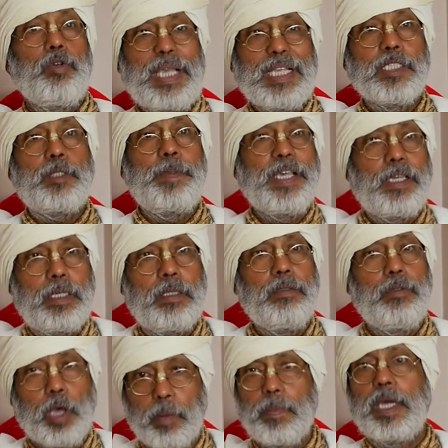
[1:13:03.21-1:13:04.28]
you can
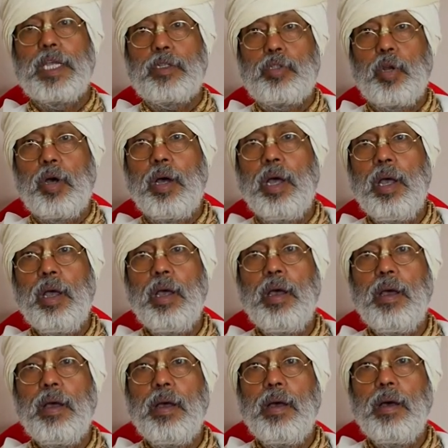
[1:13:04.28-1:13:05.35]
speak Dharma Khetra
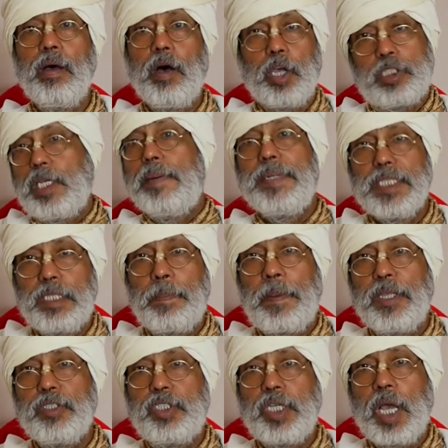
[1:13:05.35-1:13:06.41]
or Samanta
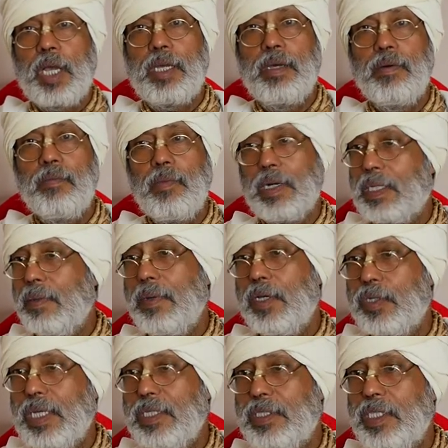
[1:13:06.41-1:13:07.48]
Panchak, whatever
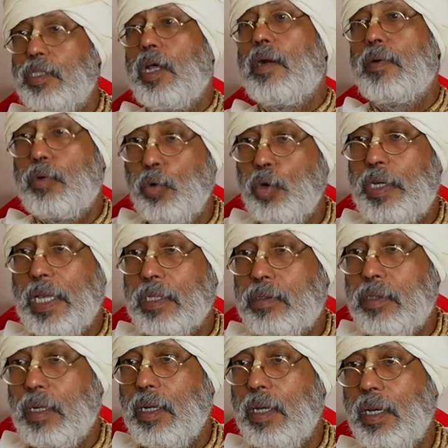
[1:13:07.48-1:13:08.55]
you can say, Dharma
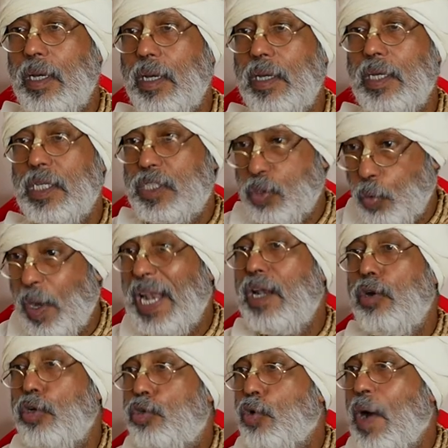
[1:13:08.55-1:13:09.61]
Kurukshetra is well
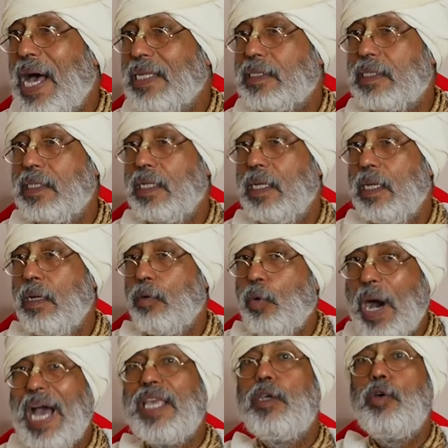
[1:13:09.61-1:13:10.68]
known to us.
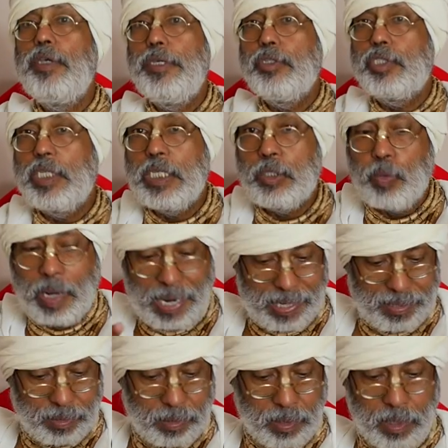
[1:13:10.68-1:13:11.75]
Why you use this
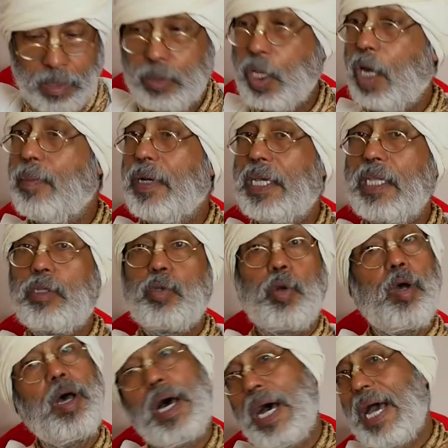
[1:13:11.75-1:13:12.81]
word,
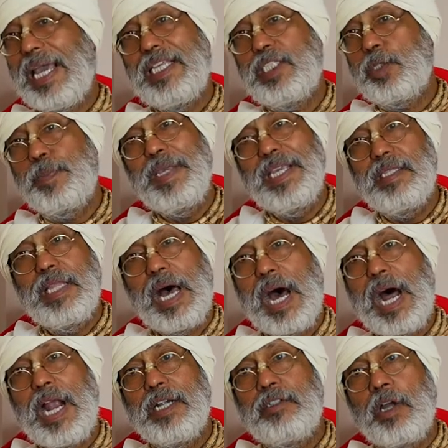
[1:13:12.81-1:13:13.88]
Dharmaketra? I speak the
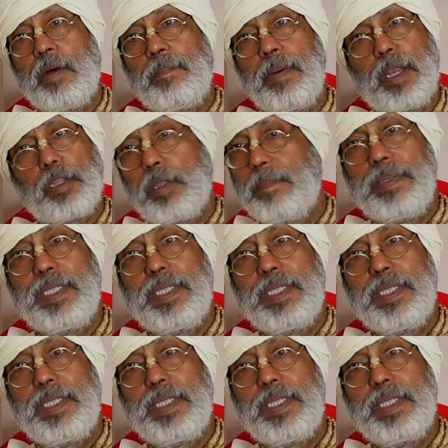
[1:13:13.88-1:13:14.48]
heart of Baladev